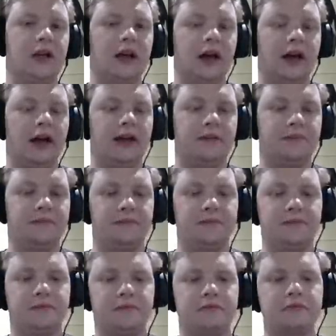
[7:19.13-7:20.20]
and
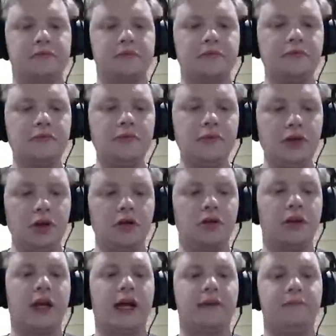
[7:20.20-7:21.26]
all
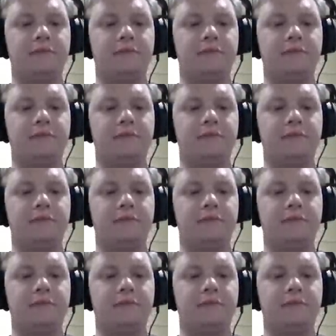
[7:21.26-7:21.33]
that.